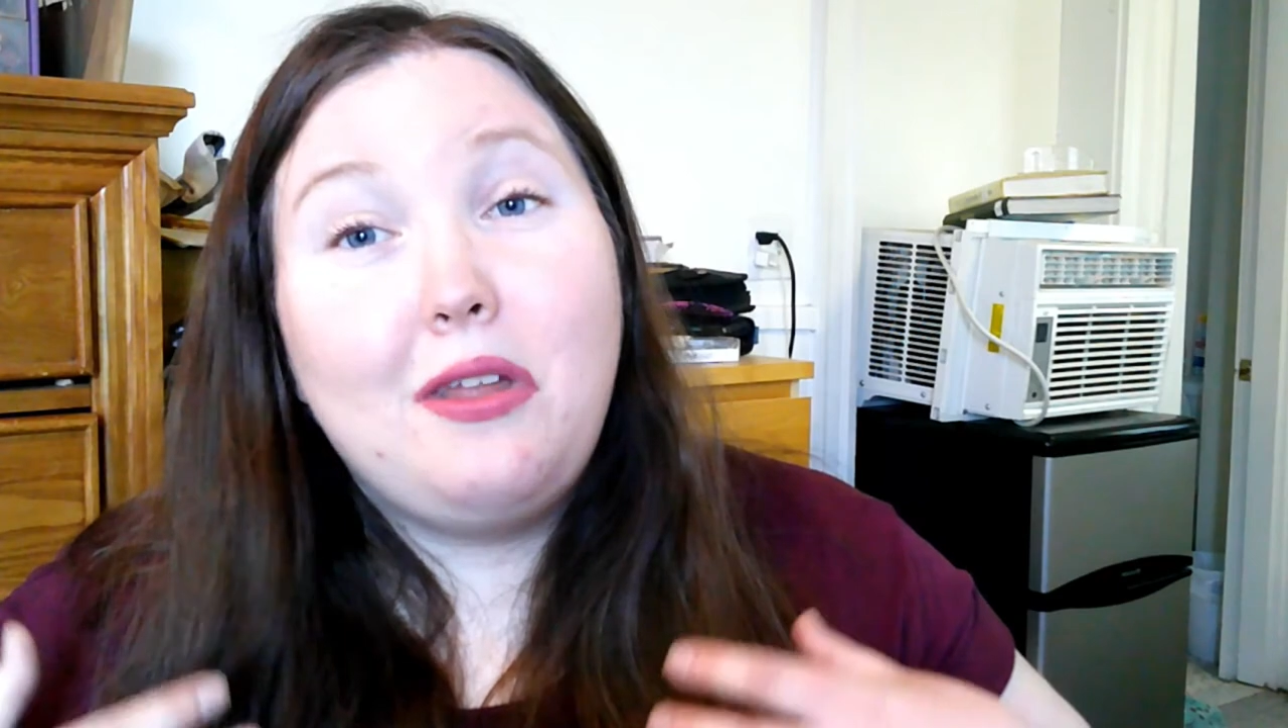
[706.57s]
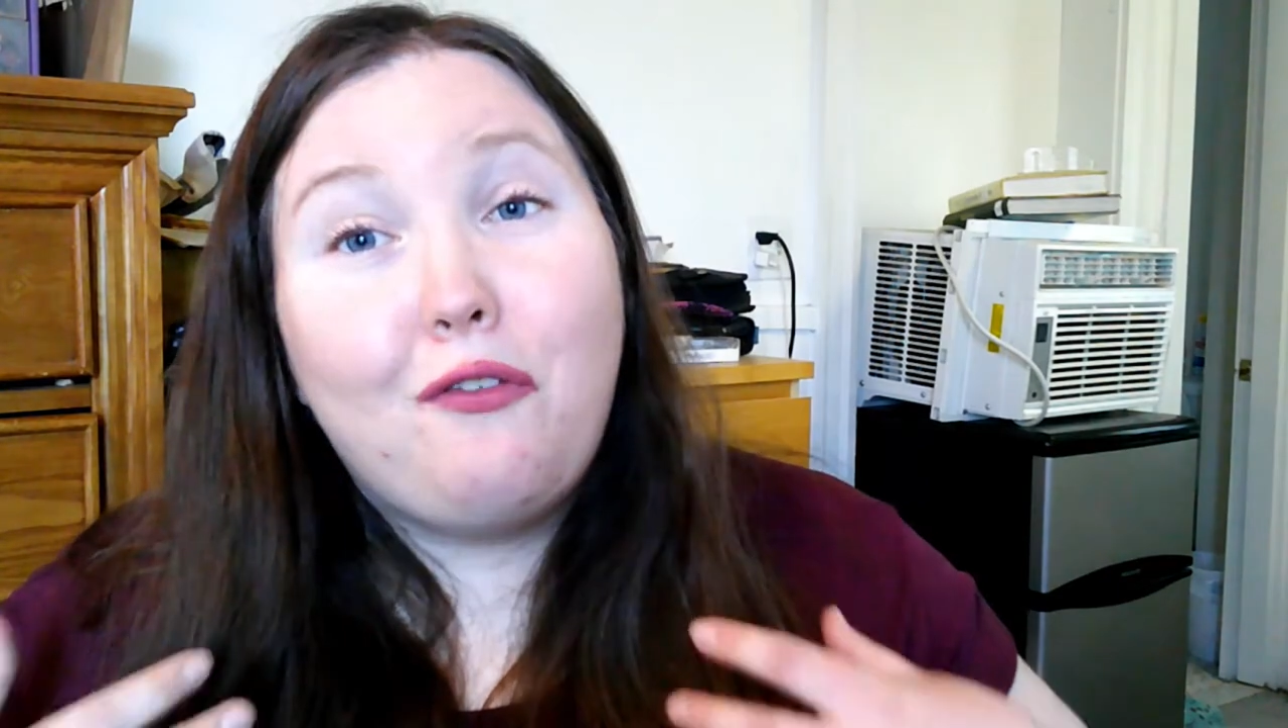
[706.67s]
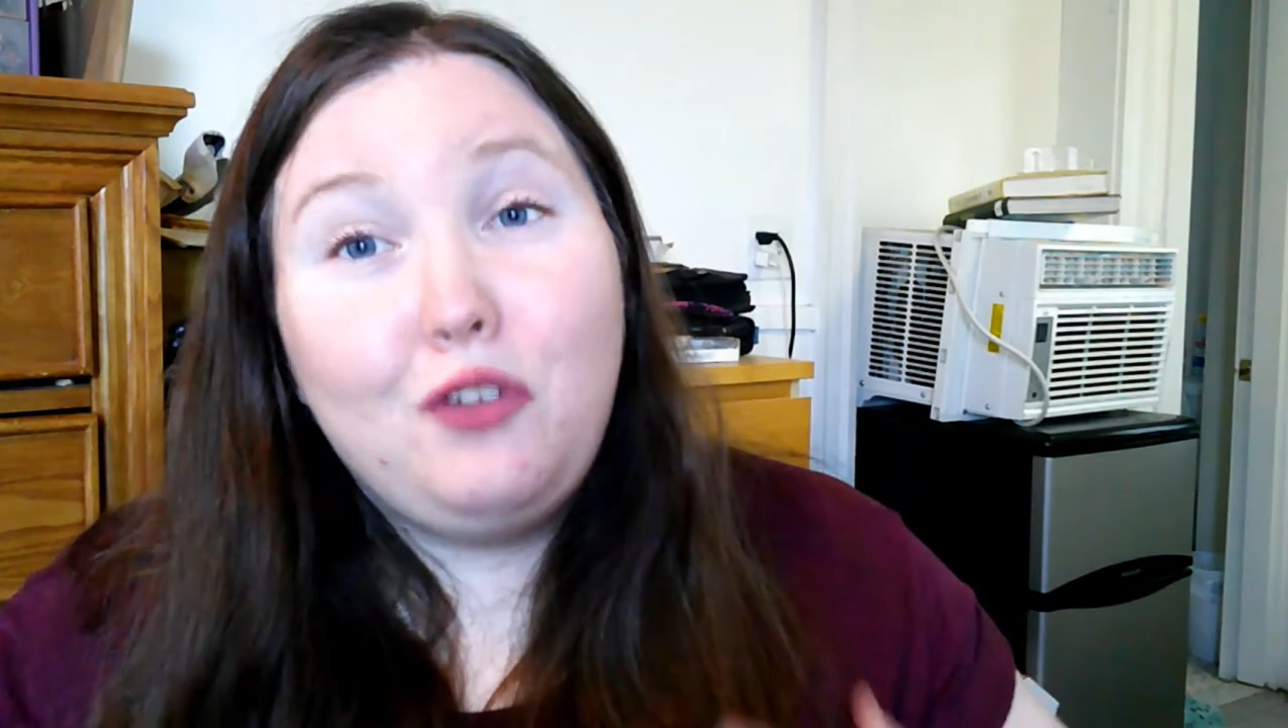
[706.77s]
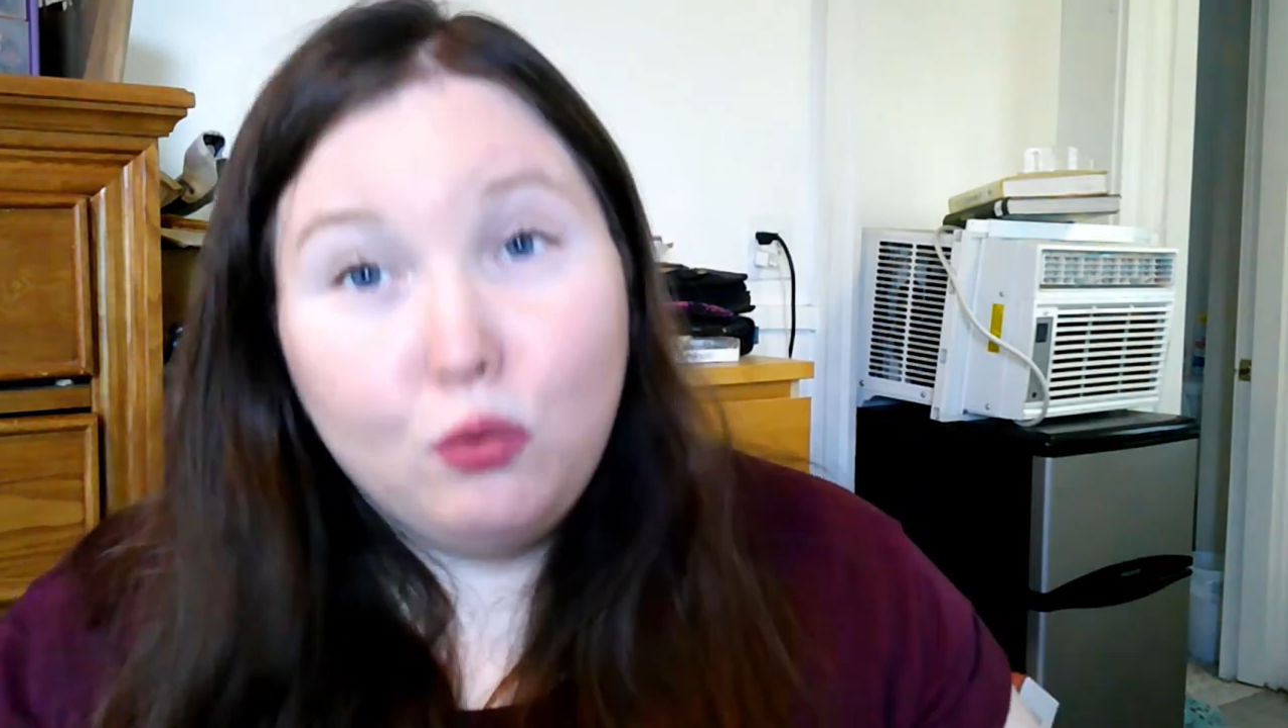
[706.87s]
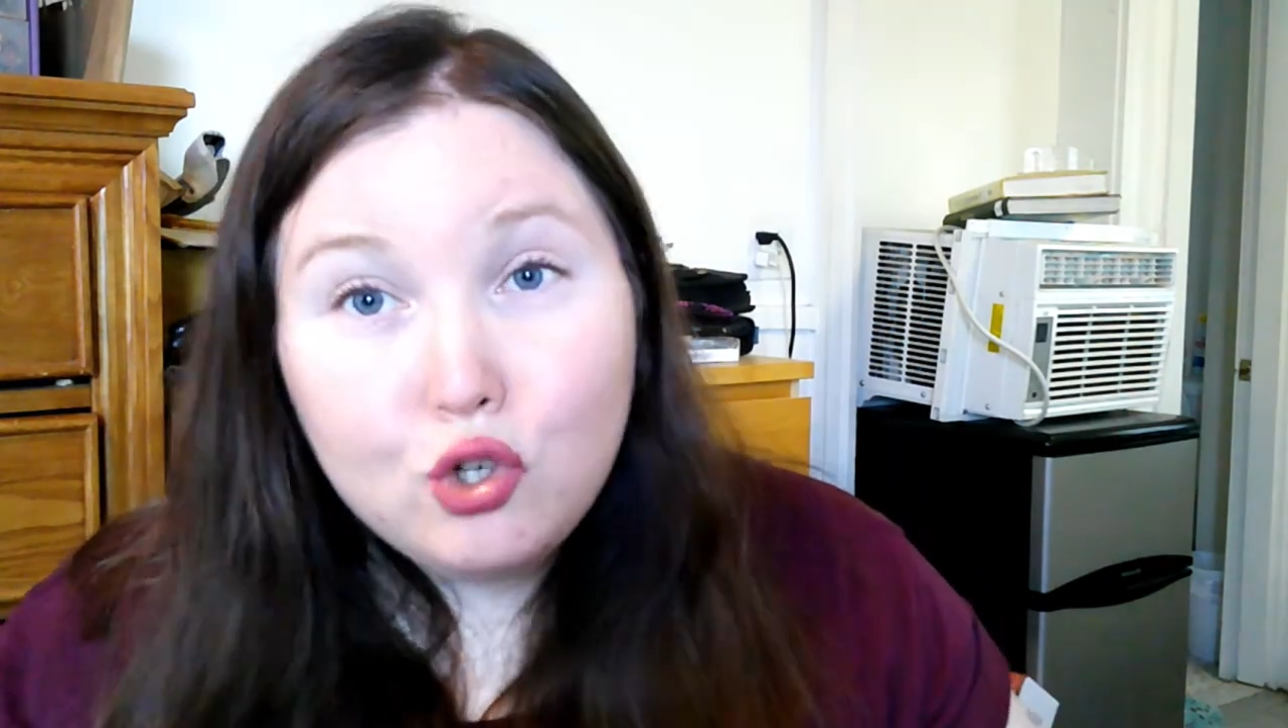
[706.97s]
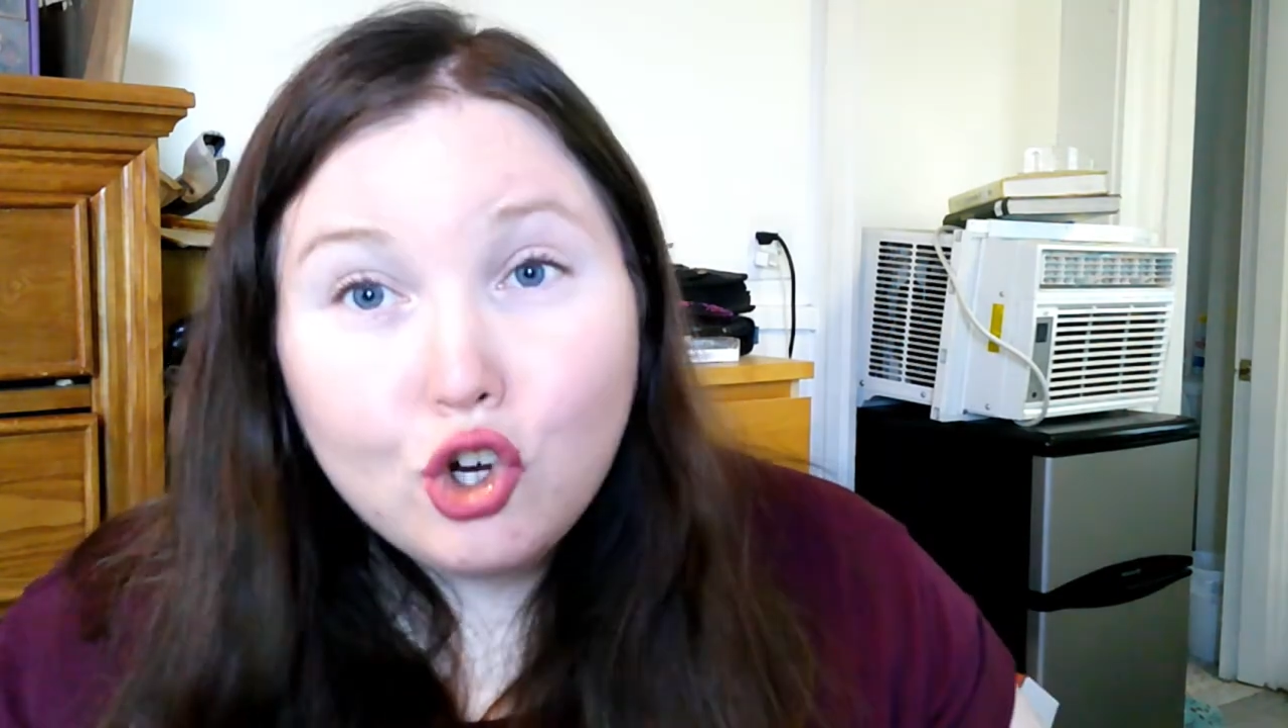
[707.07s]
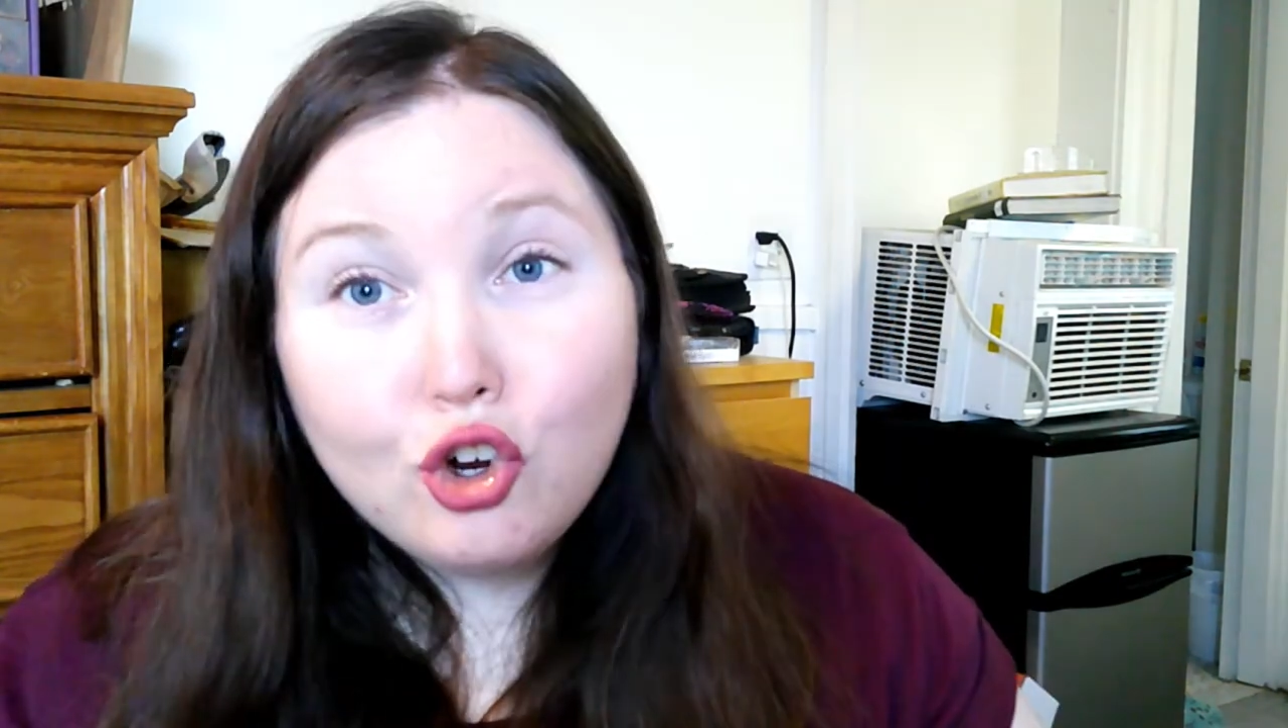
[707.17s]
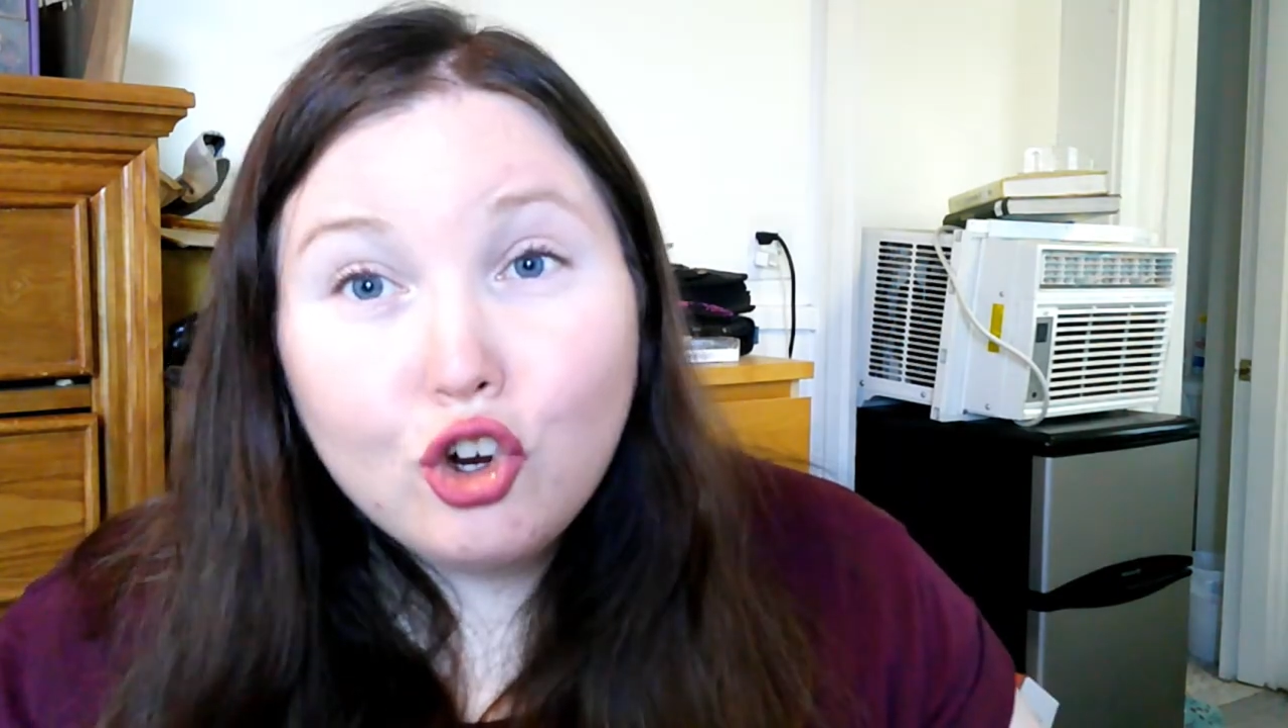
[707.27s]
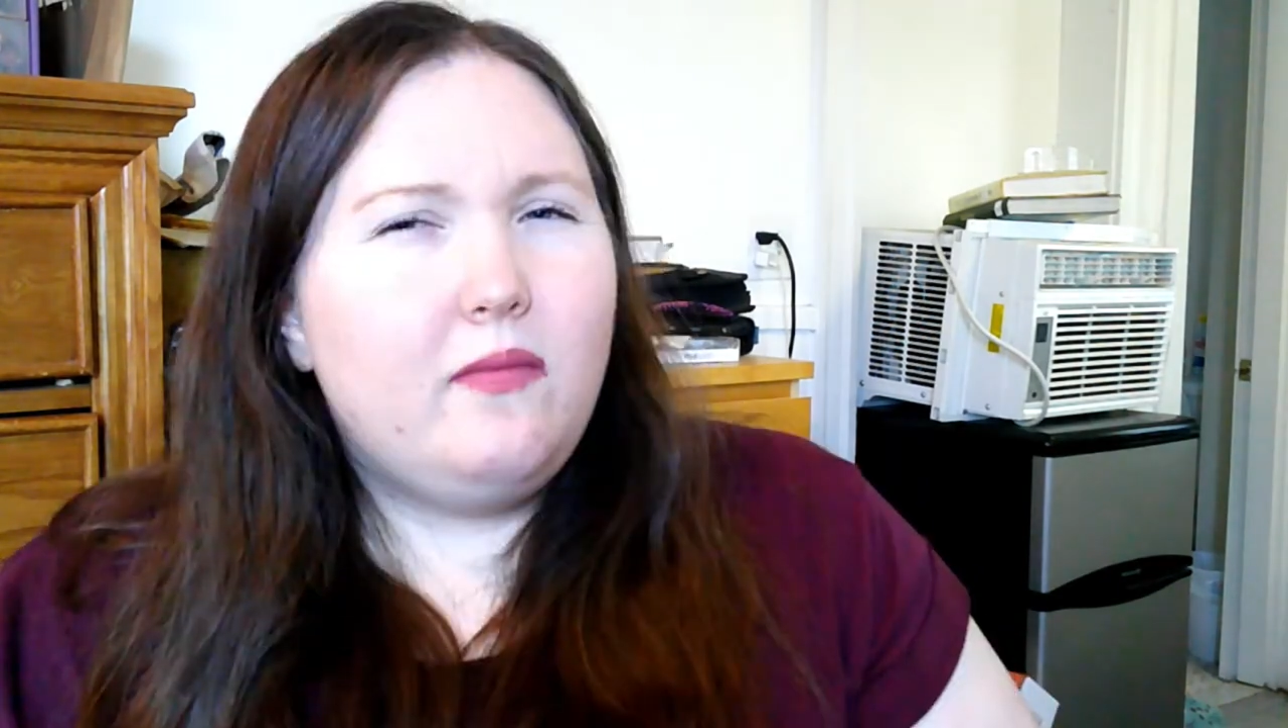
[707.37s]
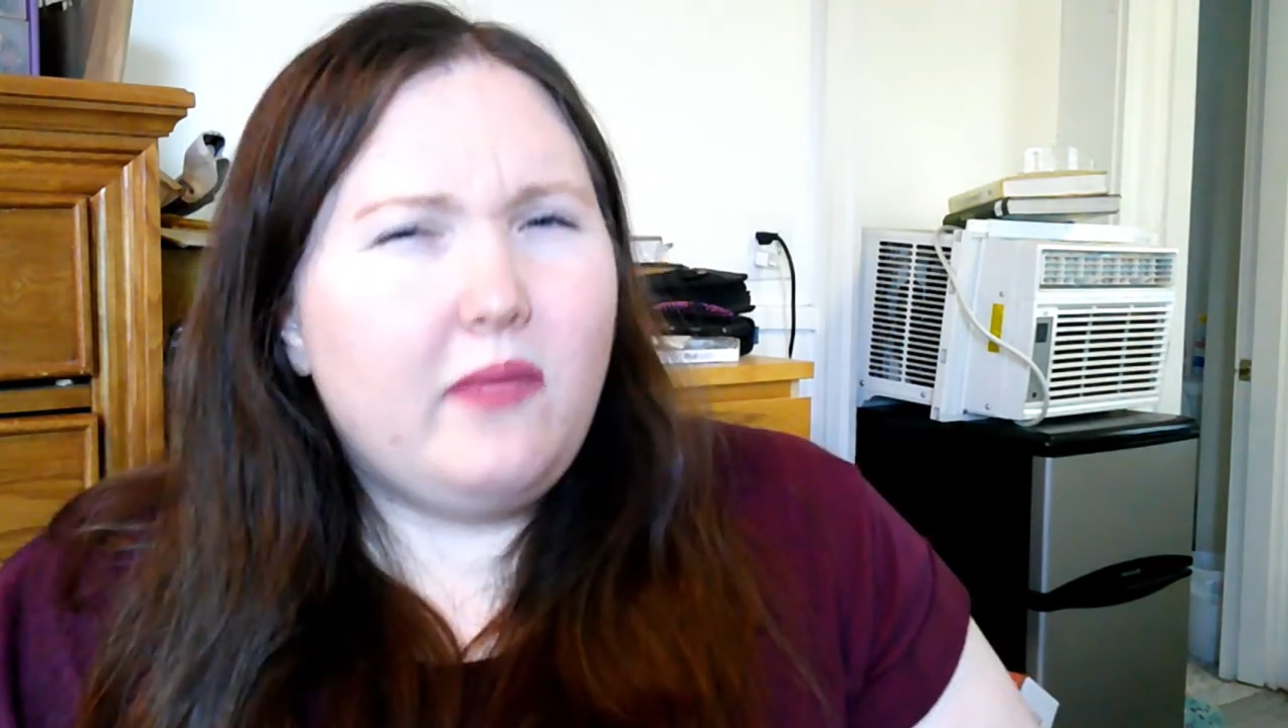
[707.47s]

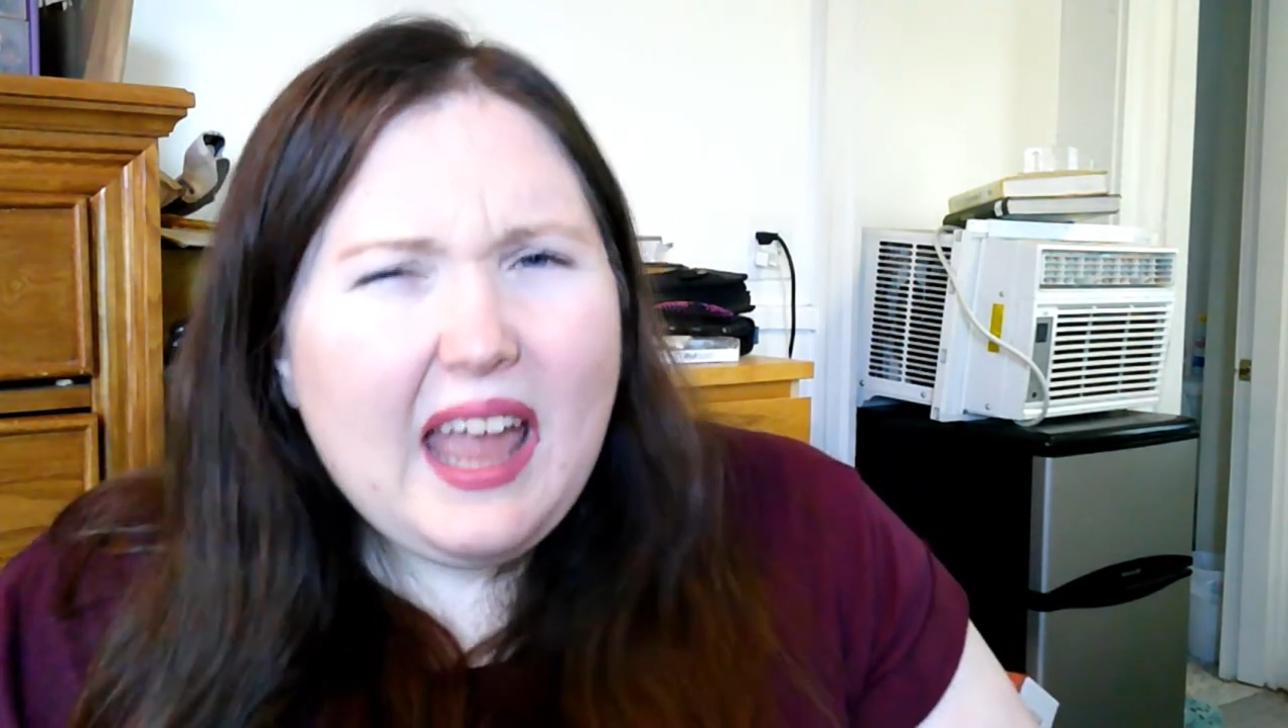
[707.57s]
future.